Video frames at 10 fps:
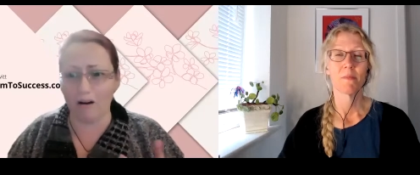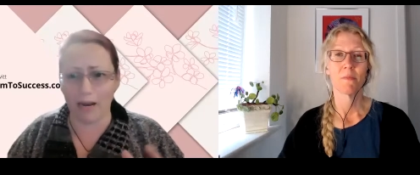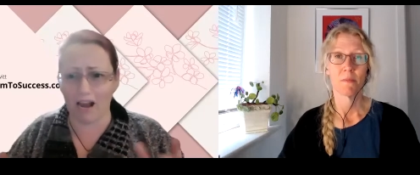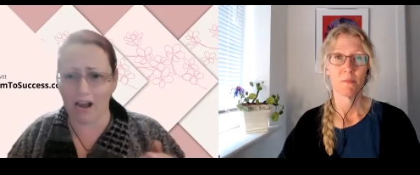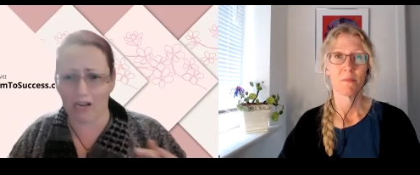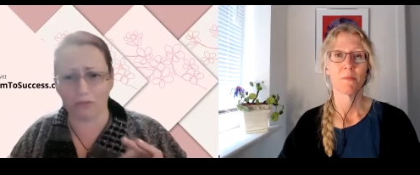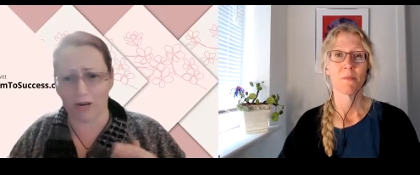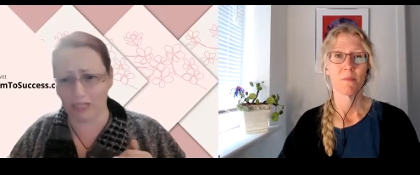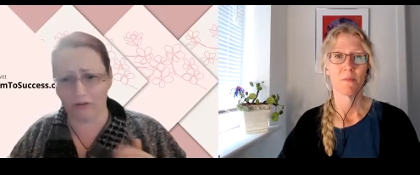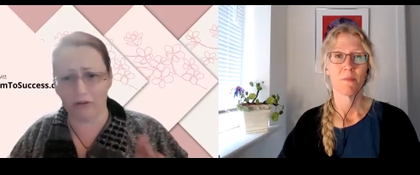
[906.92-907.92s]
Speaker 1: oh my gosh
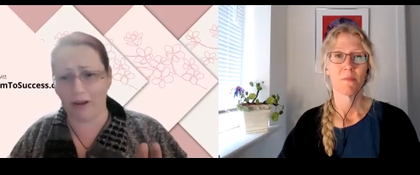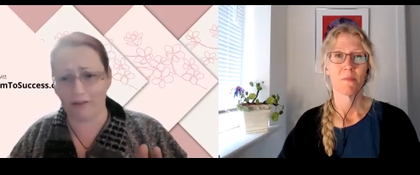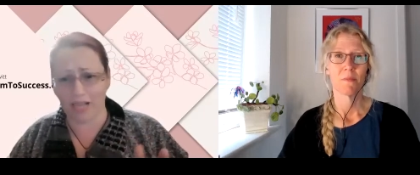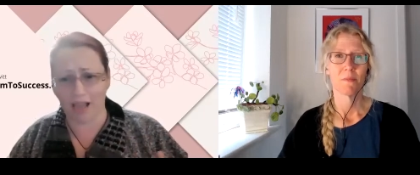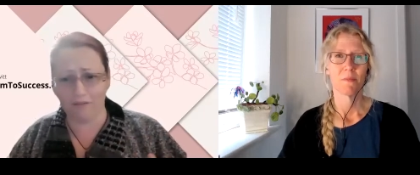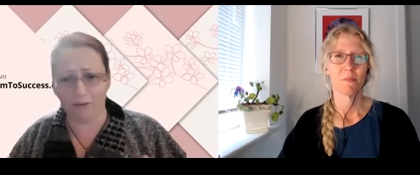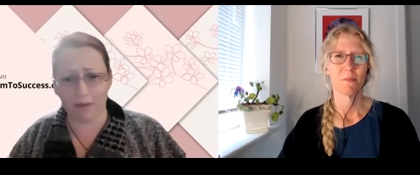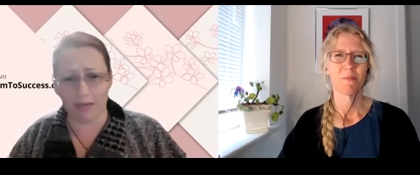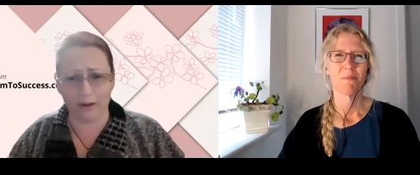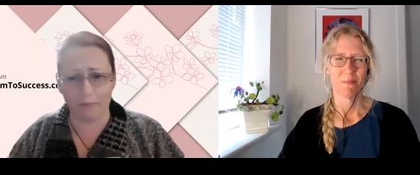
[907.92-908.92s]
why don't you have time for
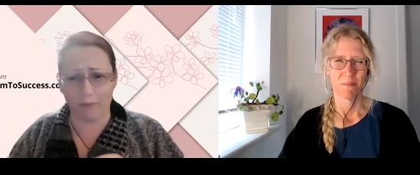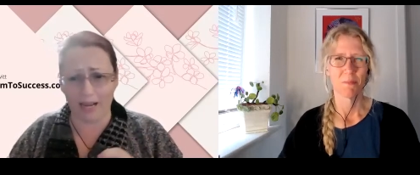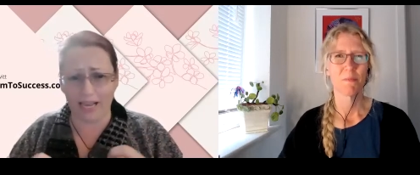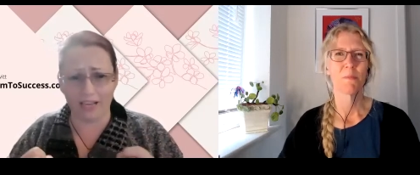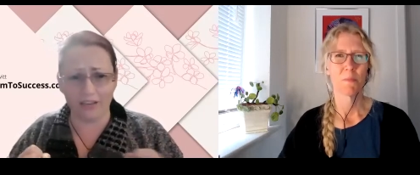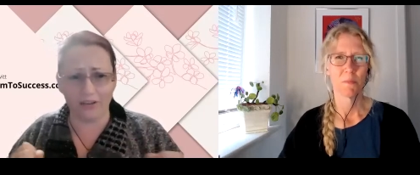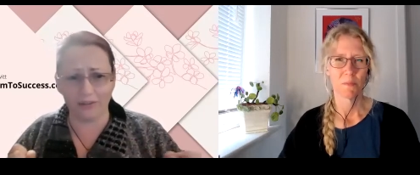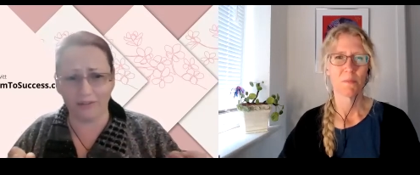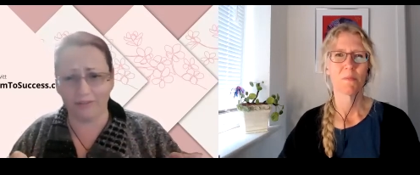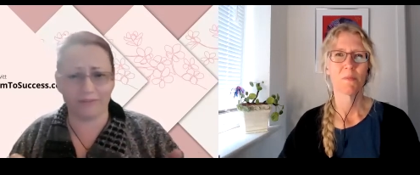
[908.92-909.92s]
me why can't
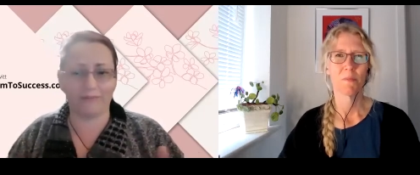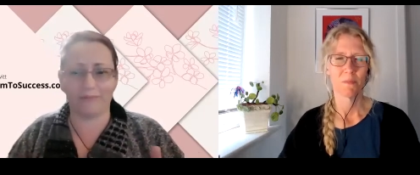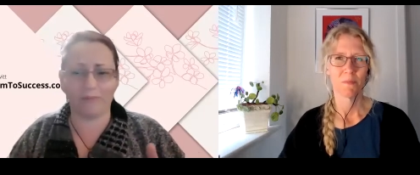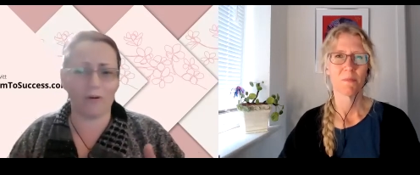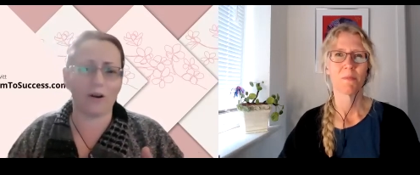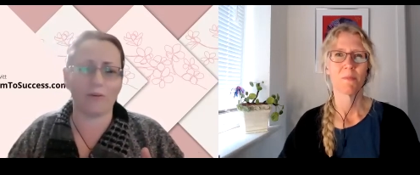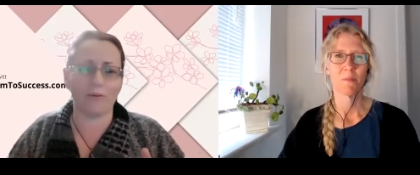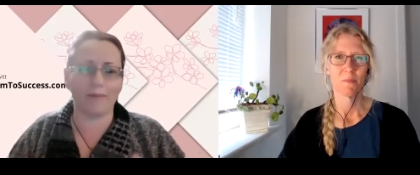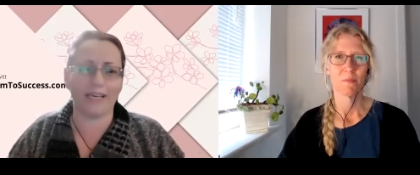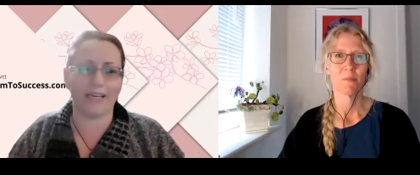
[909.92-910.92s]
you work
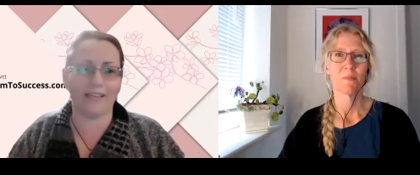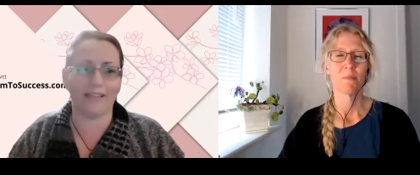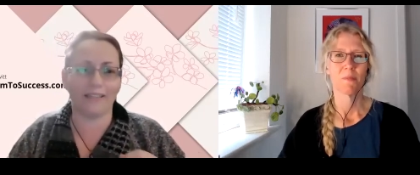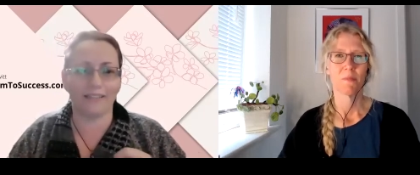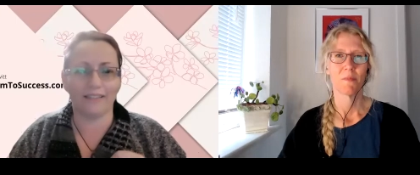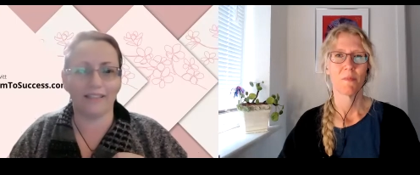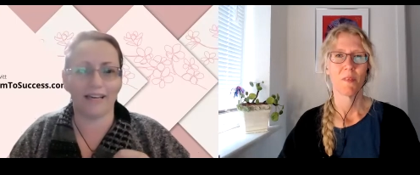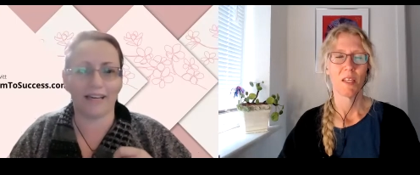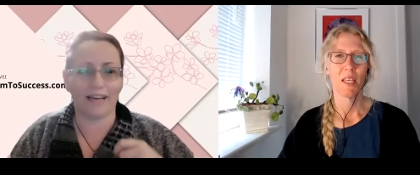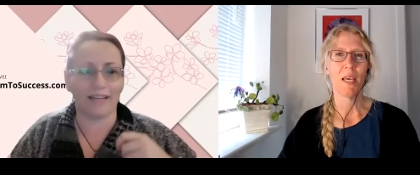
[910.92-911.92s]
with me
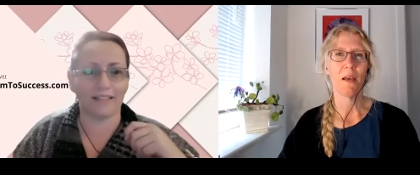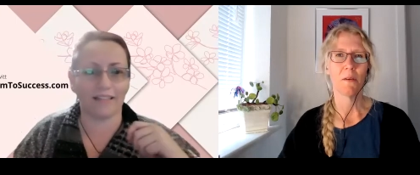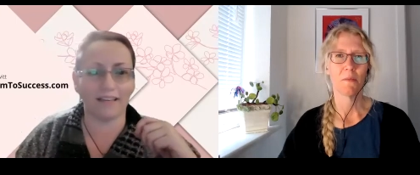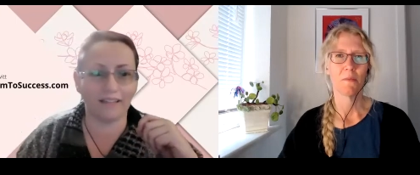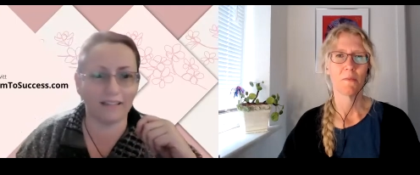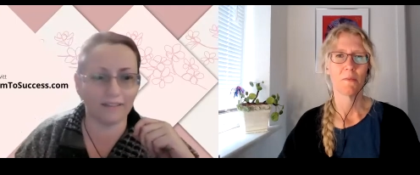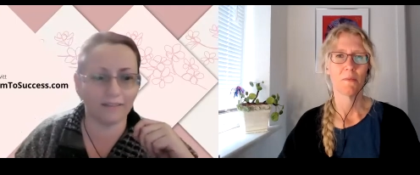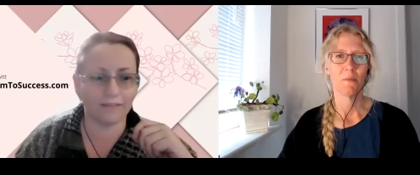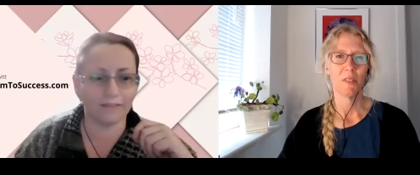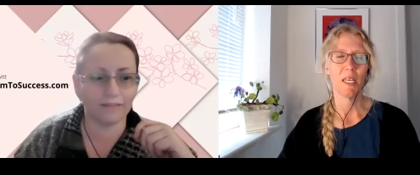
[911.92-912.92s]
that kind yeah. of thing
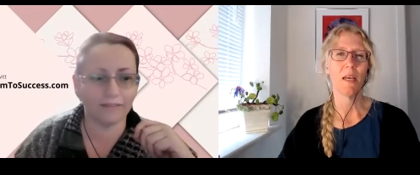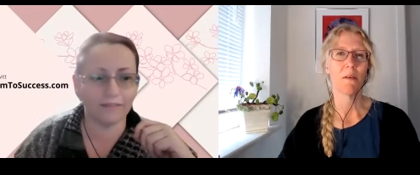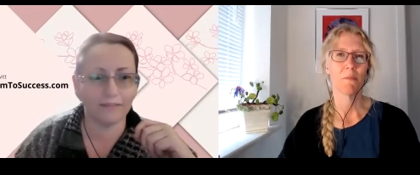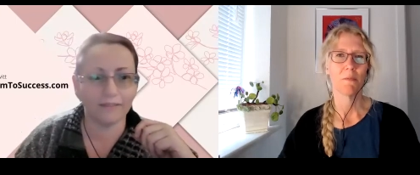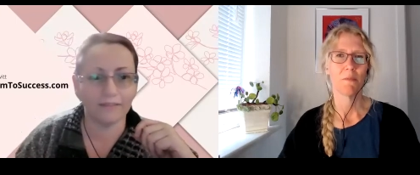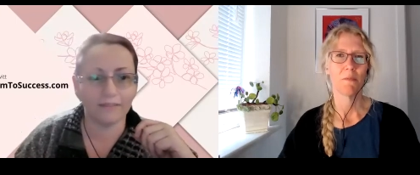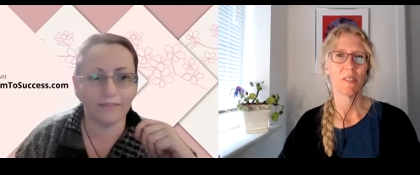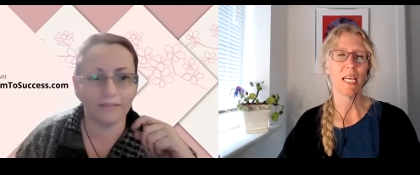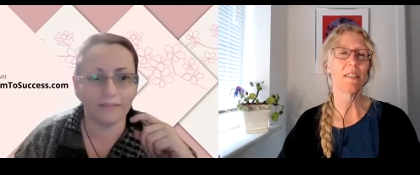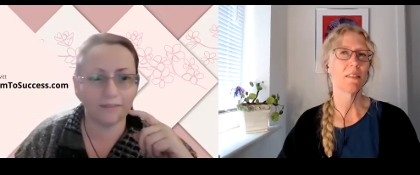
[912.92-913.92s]
Speaker 2: yeah
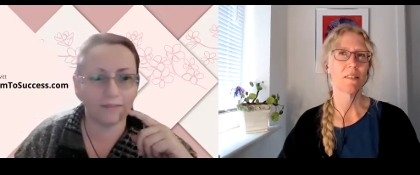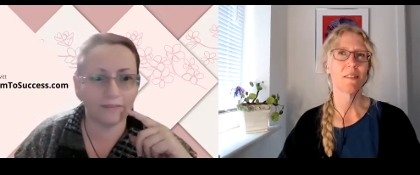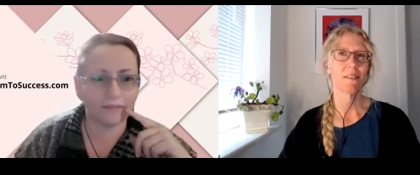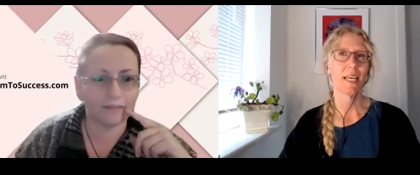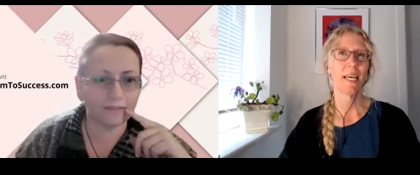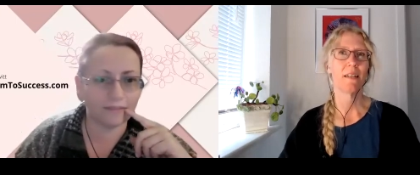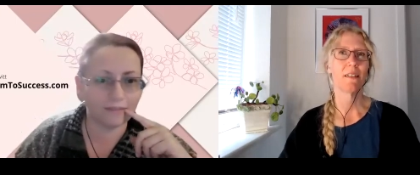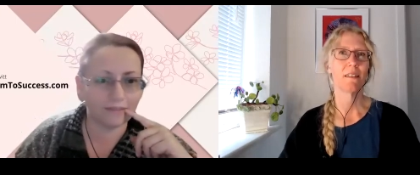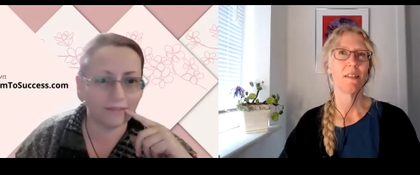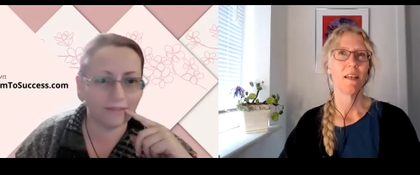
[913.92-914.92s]
yes
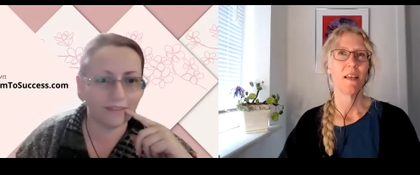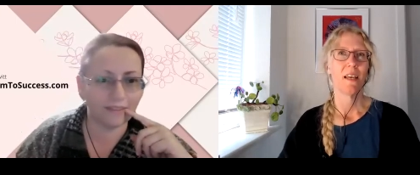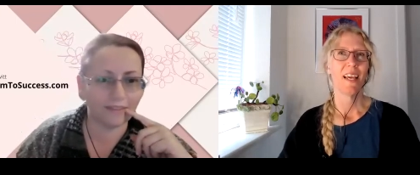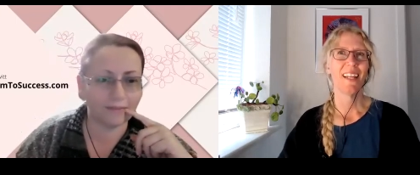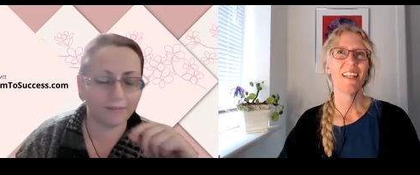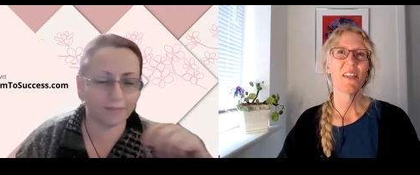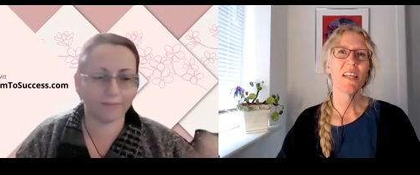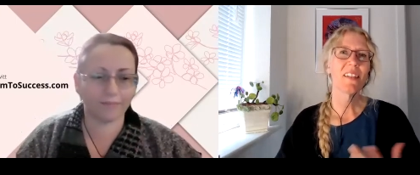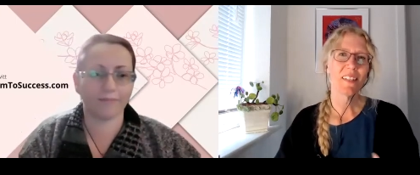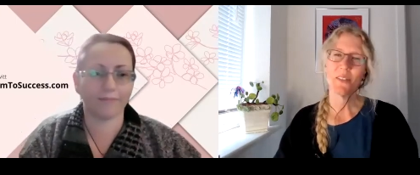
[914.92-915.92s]
and and i
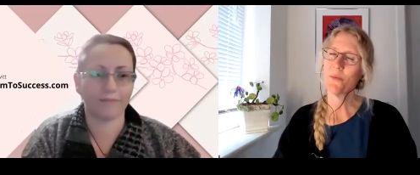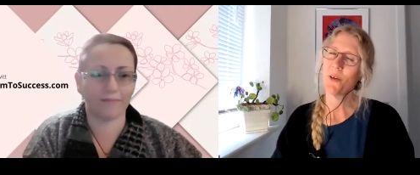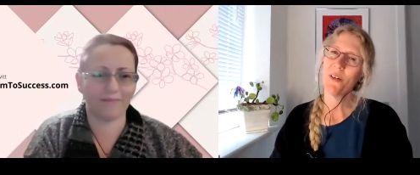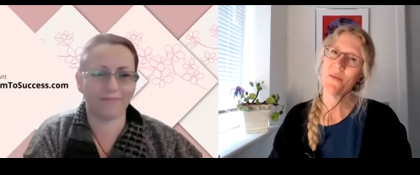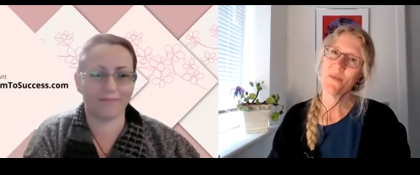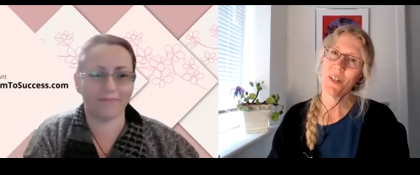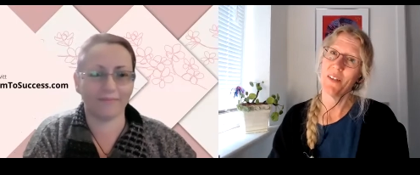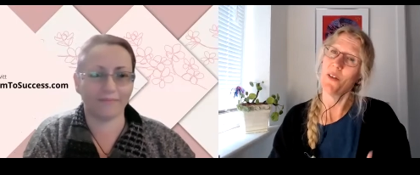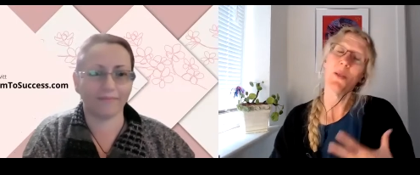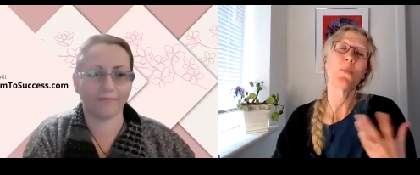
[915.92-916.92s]
think that's one of
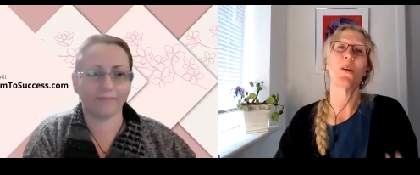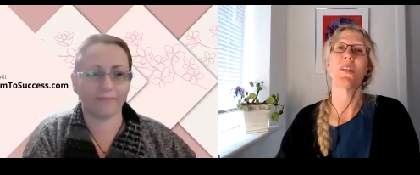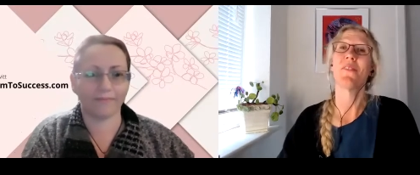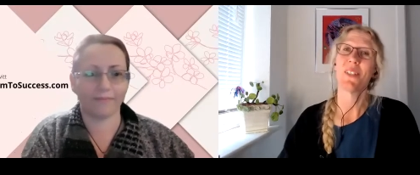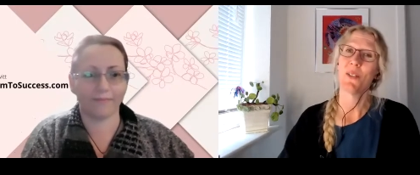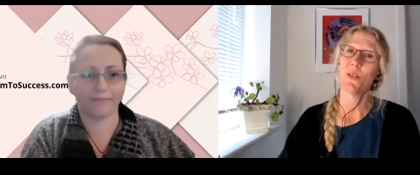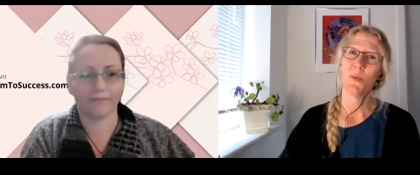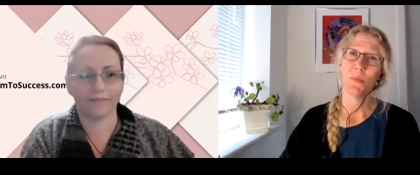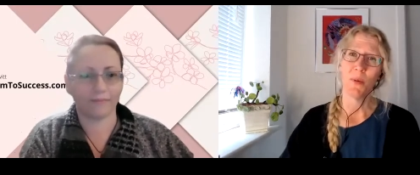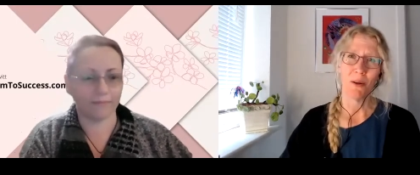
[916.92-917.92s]
another one of our
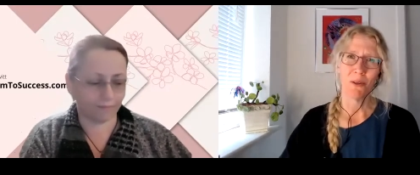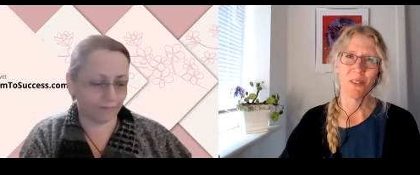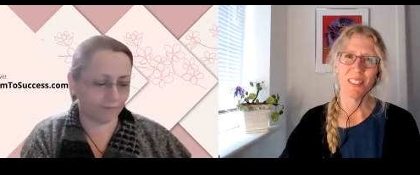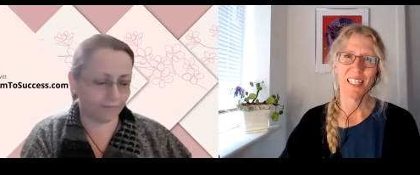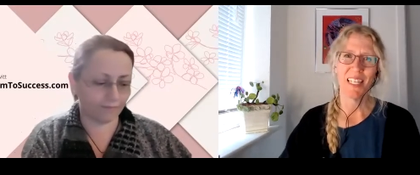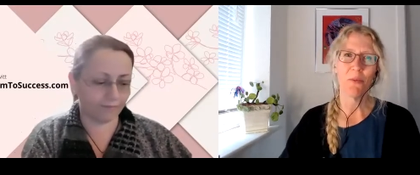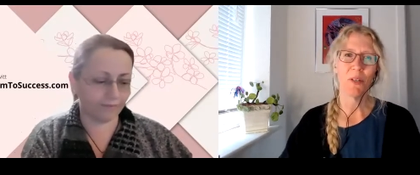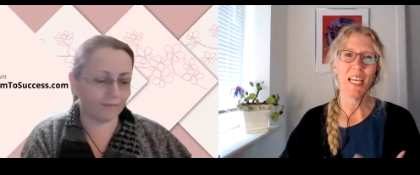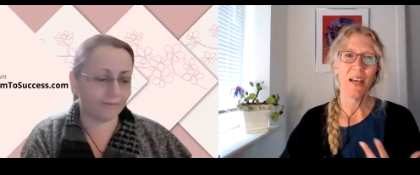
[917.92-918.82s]
superpowers that we